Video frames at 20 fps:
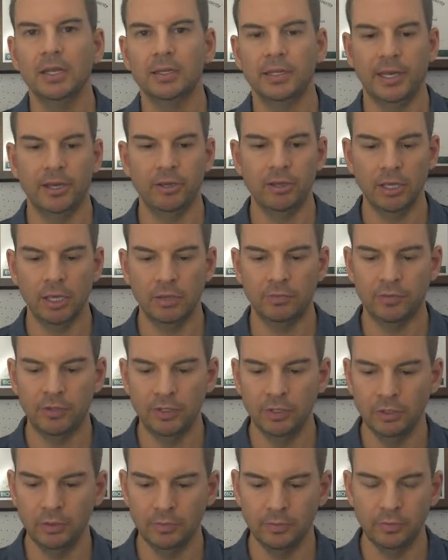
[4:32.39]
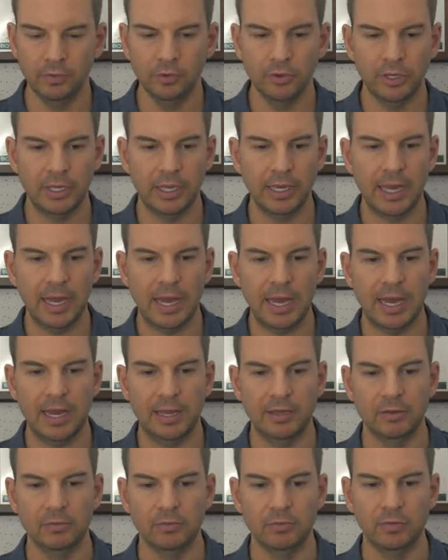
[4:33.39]
Now, if you look
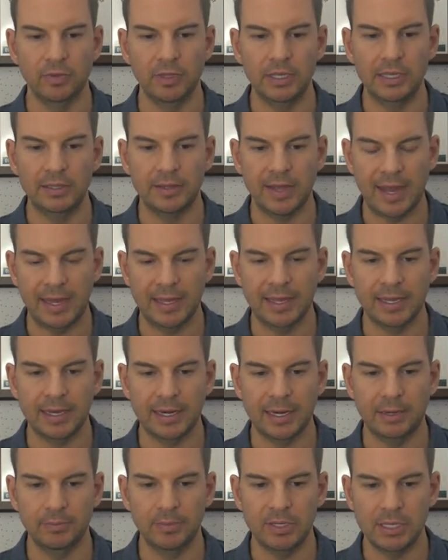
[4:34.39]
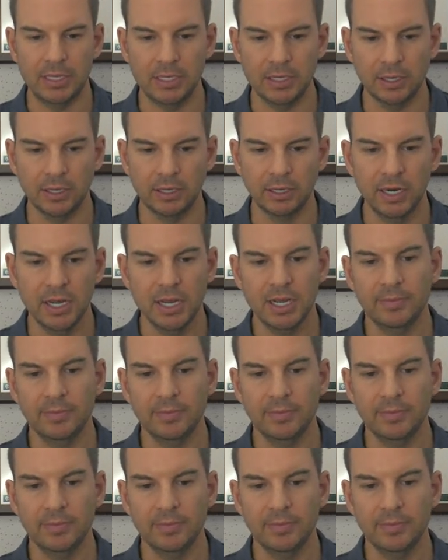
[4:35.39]
at the diagram here,